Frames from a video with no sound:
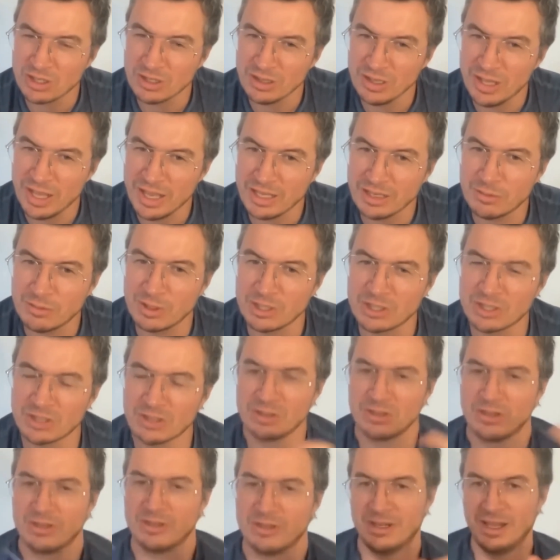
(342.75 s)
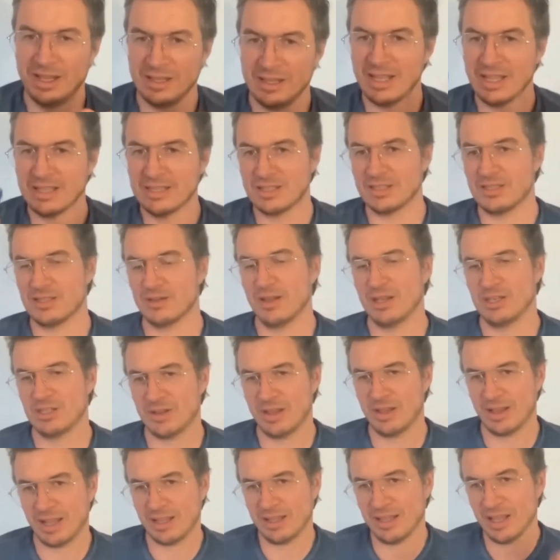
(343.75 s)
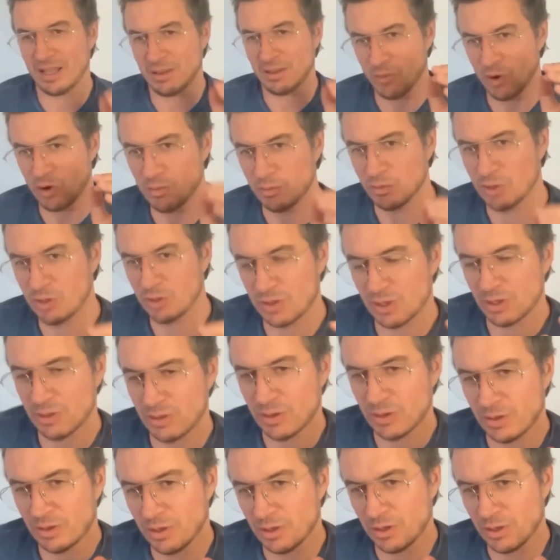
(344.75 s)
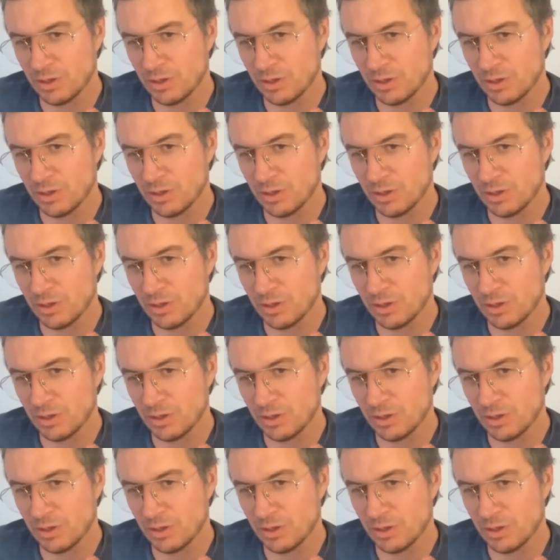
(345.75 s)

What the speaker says: logical language, and that's a strange thing. At that moment,